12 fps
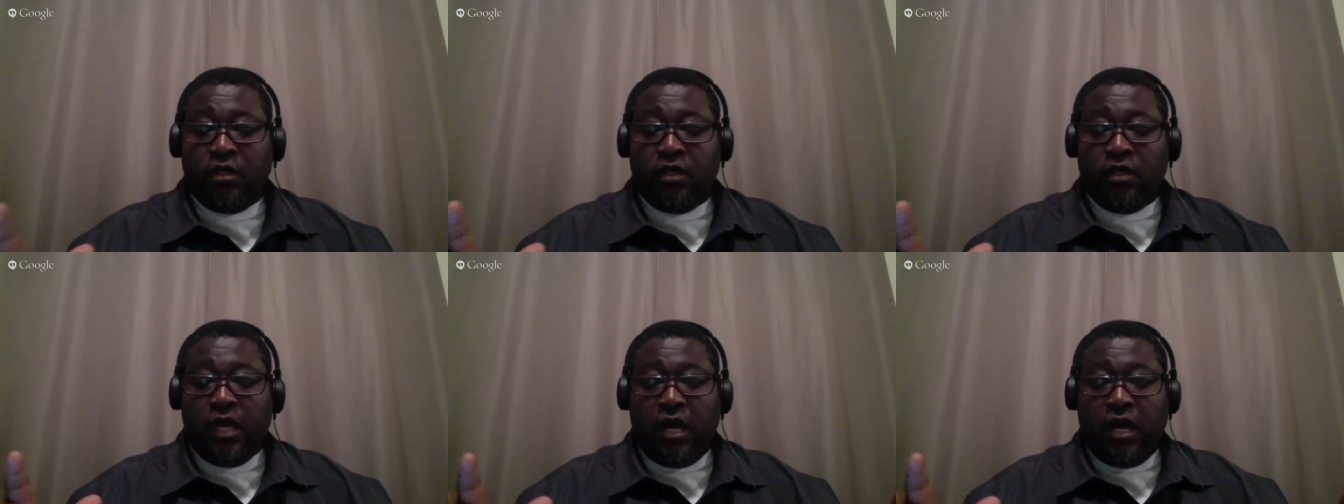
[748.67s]

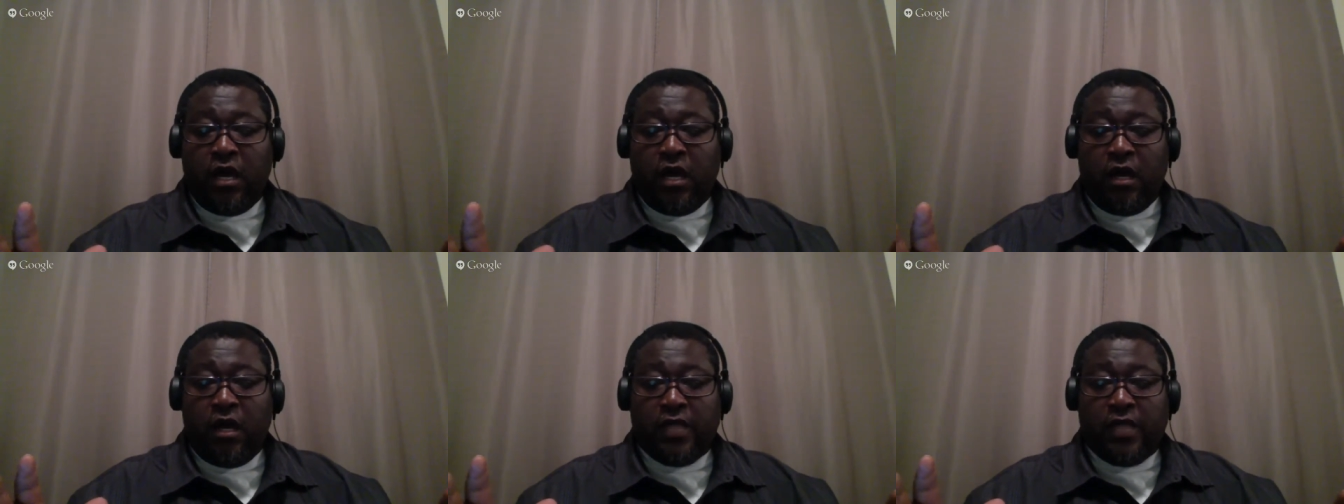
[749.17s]

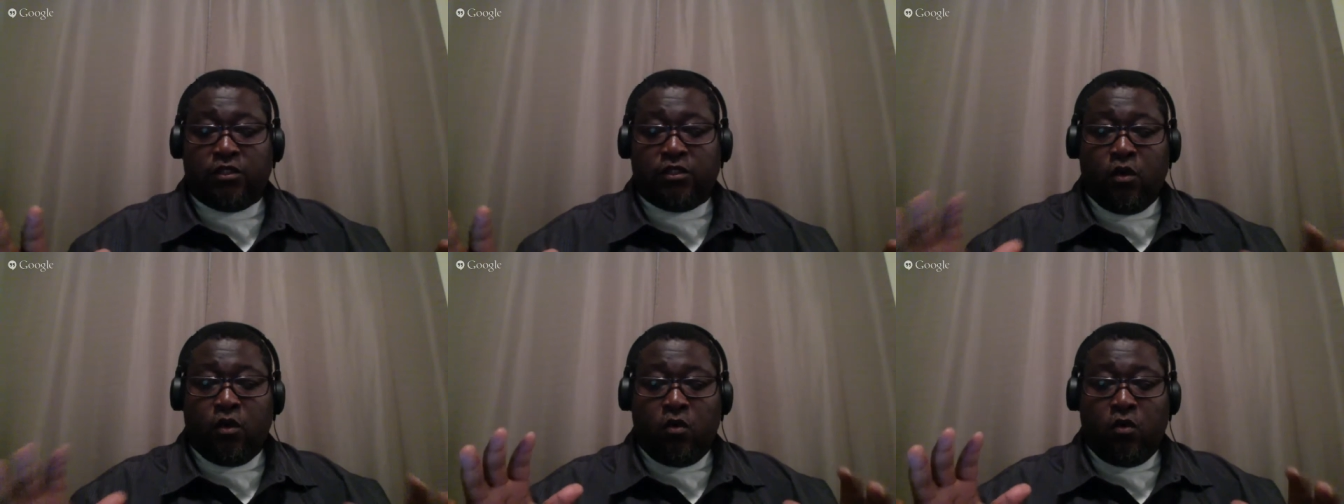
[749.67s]
Uh, and
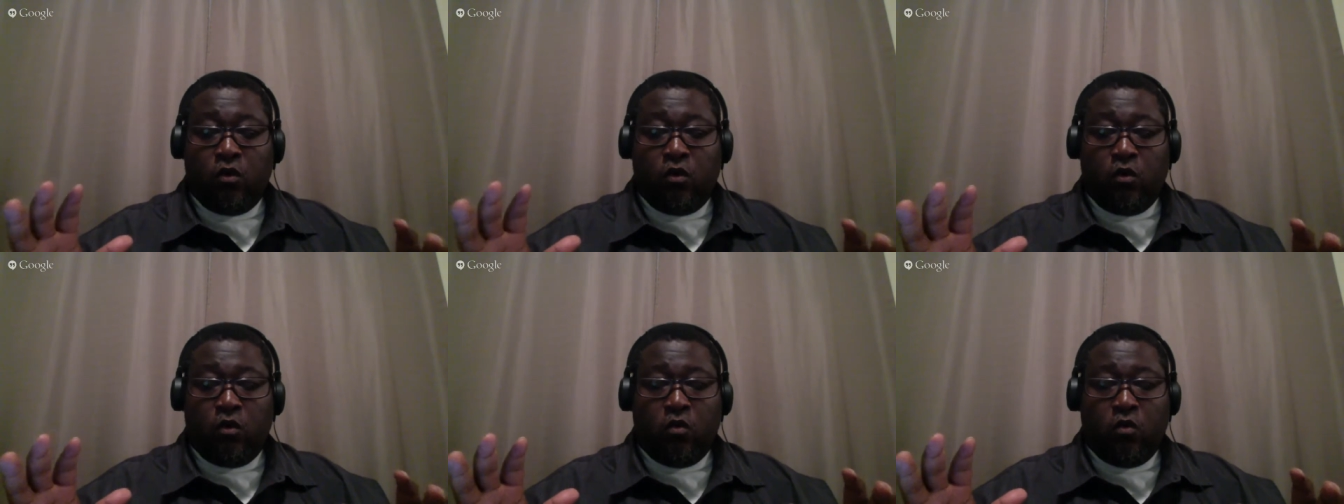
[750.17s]
so,
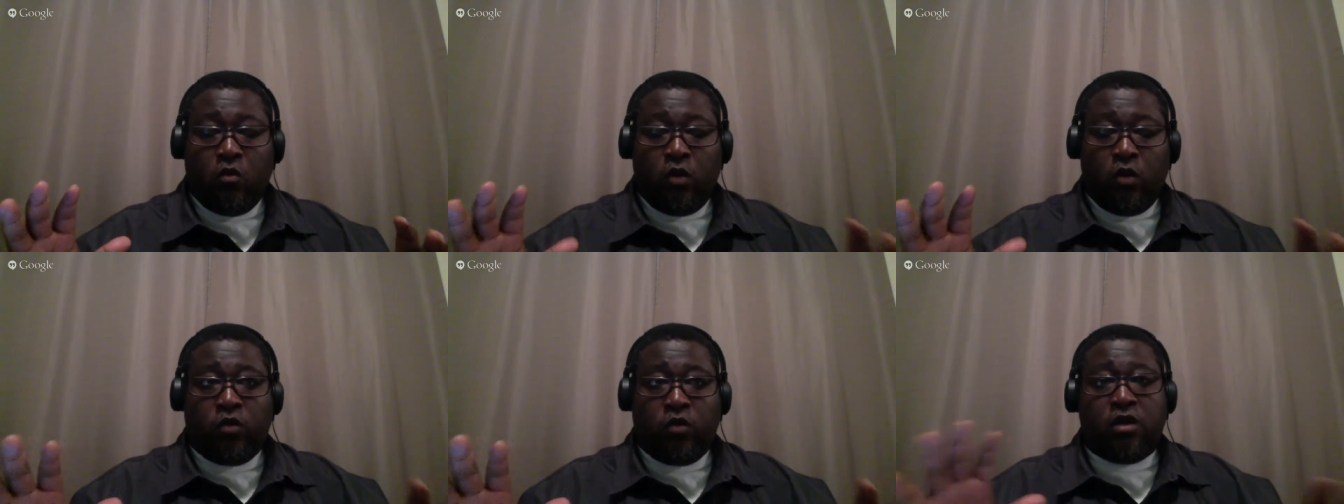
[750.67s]

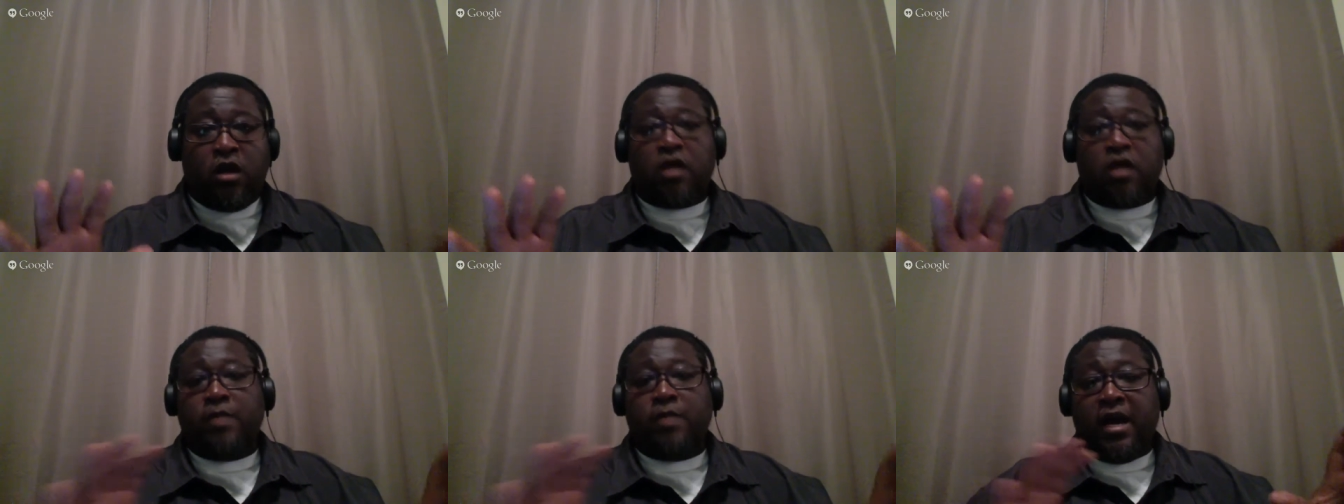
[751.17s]
whether we're
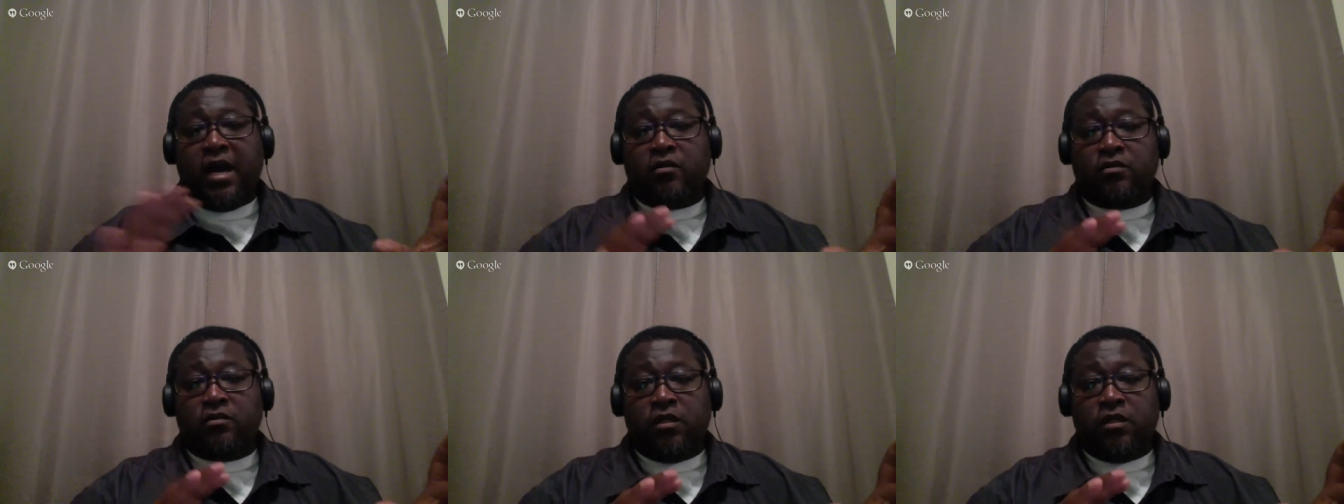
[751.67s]
talking about